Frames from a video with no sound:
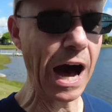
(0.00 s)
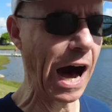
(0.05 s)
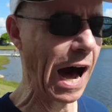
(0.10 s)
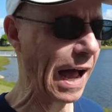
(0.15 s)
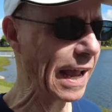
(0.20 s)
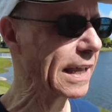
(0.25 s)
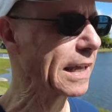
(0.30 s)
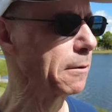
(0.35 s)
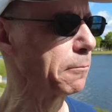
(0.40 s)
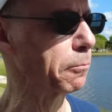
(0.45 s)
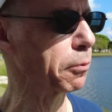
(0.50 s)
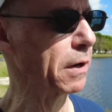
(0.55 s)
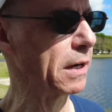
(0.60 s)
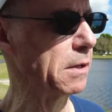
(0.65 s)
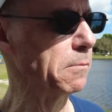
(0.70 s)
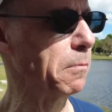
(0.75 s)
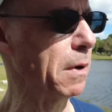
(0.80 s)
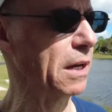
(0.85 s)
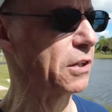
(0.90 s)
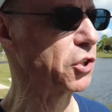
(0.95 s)
I can
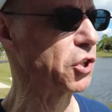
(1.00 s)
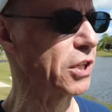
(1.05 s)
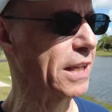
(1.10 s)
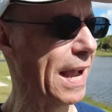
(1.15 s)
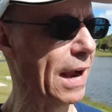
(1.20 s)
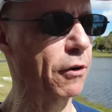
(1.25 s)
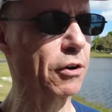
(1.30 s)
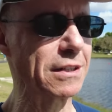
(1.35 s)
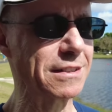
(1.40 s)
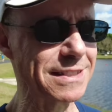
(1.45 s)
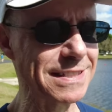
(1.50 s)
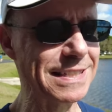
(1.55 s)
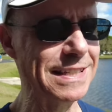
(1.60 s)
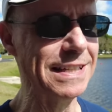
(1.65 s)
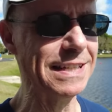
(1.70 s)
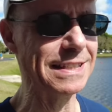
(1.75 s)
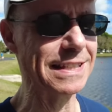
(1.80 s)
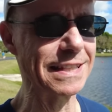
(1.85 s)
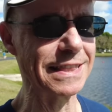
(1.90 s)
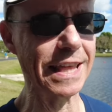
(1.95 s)
pretty much
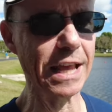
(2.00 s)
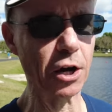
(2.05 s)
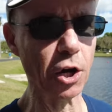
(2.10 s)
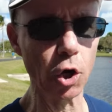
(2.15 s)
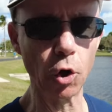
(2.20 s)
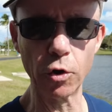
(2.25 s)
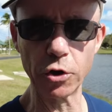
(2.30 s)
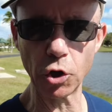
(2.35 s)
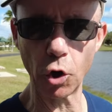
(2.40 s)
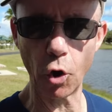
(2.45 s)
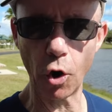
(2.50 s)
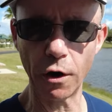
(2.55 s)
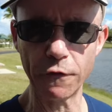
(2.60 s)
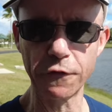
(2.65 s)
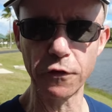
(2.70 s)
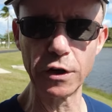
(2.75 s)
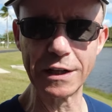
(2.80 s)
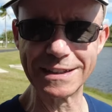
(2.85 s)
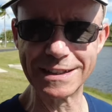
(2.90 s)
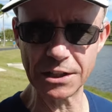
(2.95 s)
guarantee that they are going to
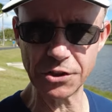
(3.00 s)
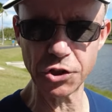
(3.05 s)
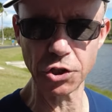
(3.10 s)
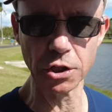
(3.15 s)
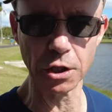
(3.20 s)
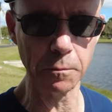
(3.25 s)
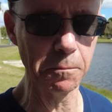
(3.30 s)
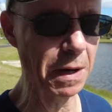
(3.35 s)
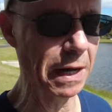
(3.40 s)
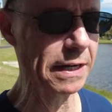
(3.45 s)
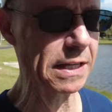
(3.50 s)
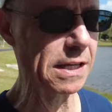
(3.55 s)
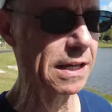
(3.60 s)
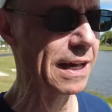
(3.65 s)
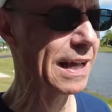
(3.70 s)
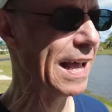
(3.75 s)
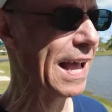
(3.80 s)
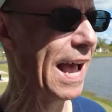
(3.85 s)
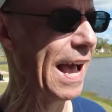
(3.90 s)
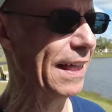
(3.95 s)
offer additional money
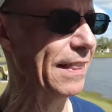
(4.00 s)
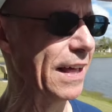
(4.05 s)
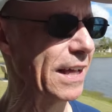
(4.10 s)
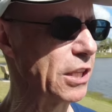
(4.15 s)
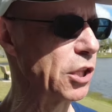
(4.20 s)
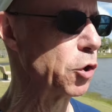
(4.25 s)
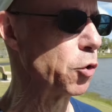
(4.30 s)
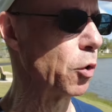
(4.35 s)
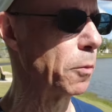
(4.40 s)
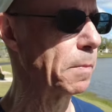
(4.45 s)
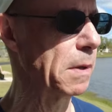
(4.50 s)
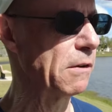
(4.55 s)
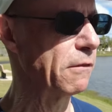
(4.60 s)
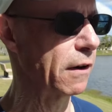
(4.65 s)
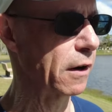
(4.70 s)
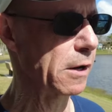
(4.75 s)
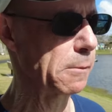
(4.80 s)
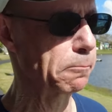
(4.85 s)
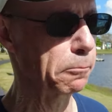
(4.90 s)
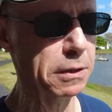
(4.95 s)
and that you will be
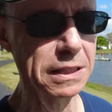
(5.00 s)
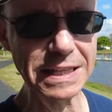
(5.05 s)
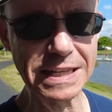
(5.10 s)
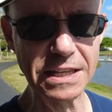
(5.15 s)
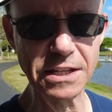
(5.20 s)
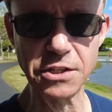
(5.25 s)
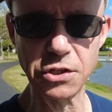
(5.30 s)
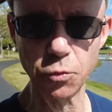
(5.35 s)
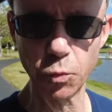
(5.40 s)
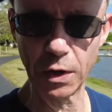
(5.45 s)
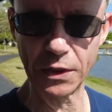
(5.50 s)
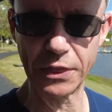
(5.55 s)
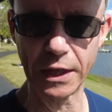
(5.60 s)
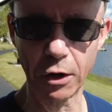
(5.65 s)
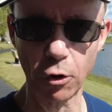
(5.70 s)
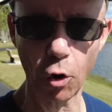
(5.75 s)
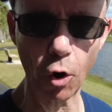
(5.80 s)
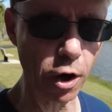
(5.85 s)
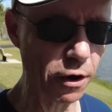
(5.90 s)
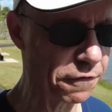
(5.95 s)
very pleased with
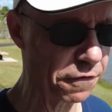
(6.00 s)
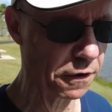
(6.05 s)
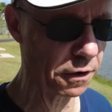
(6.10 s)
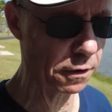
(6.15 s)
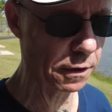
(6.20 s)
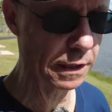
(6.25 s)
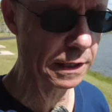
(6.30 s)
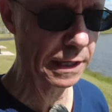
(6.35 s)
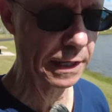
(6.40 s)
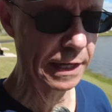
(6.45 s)
their offer.